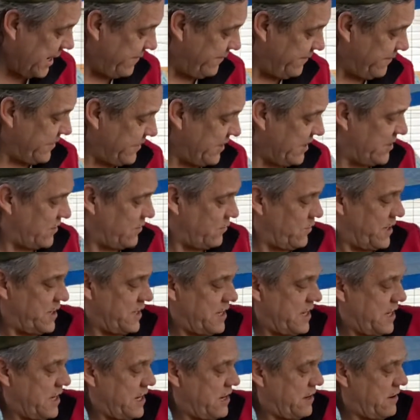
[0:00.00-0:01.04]
This one
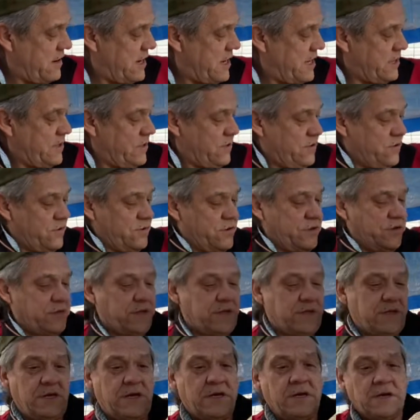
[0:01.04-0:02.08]
here I used
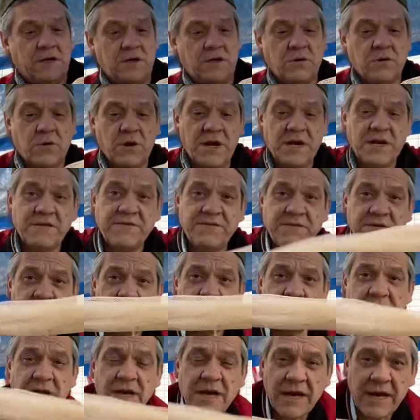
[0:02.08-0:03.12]
quite a few
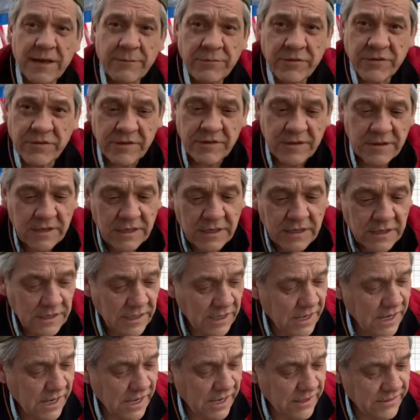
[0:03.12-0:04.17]
times.
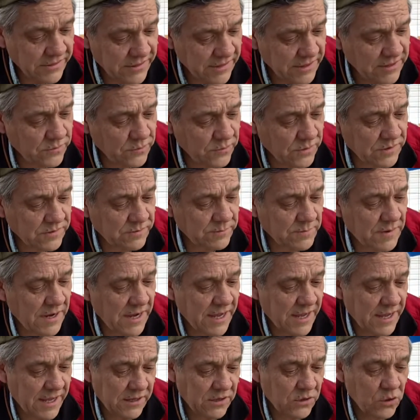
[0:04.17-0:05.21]
This was
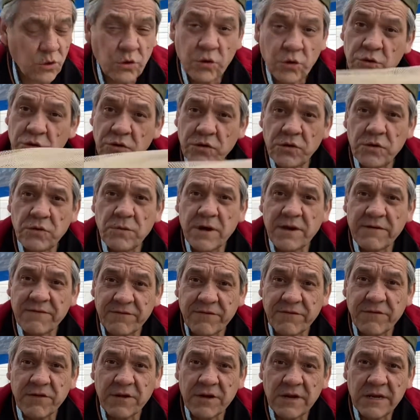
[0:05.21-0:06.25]
my go-to one
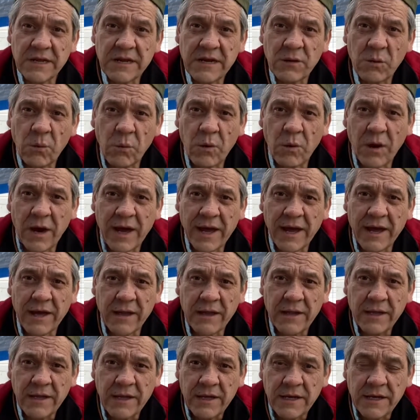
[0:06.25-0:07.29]
for a little while
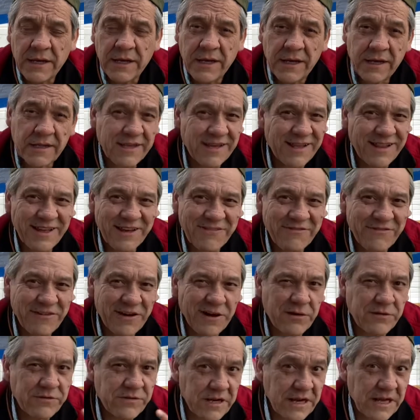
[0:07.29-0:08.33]
until I
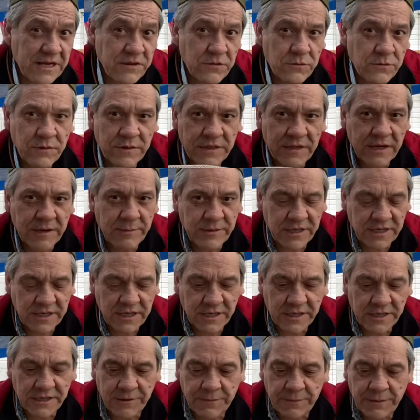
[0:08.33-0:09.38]
found the next one that I'm going to tell
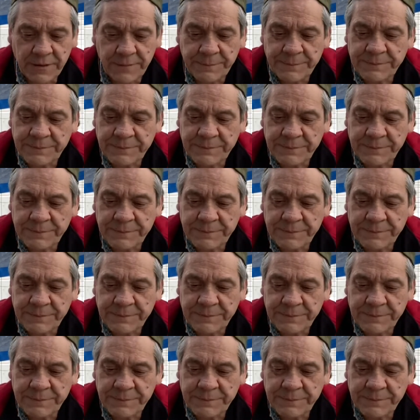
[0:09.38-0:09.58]
you about.